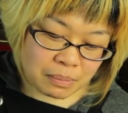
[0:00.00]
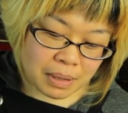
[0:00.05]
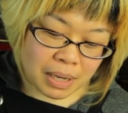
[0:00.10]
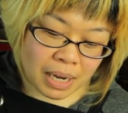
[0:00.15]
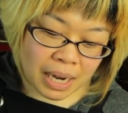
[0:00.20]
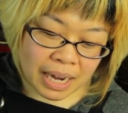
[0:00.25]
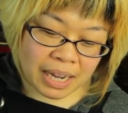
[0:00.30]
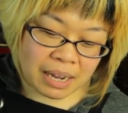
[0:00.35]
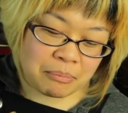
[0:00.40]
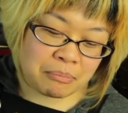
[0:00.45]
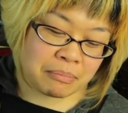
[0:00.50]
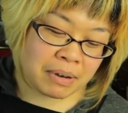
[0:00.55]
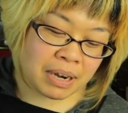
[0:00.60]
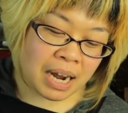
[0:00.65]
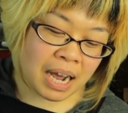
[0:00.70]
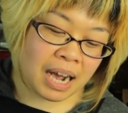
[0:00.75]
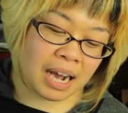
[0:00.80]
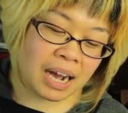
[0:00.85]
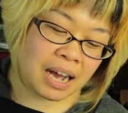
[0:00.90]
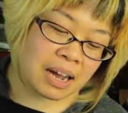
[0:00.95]
I am
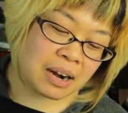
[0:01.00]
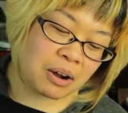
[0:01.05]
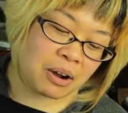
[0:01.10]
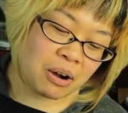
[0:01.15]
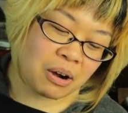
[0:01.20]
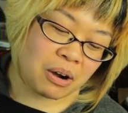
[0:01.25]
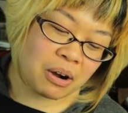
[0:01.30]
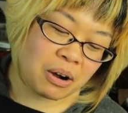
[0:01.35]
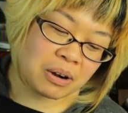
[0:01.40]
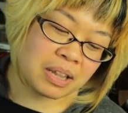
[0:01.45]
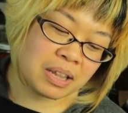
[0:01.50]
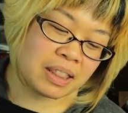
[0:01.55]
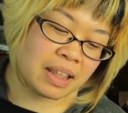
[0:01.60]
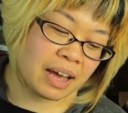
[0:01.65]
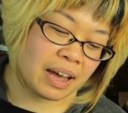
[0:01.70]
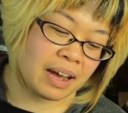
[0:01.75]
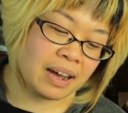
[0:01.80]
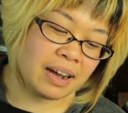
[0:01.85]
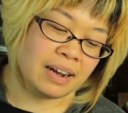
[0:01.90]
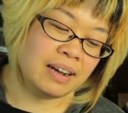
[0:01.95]
not on
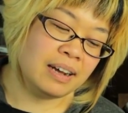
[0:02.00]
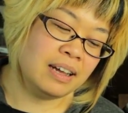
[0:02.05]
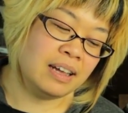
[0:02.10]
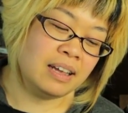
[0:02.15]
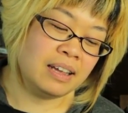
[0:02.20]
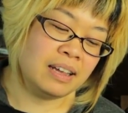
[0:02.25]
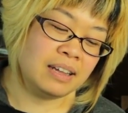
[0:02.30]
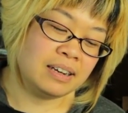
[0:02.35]
that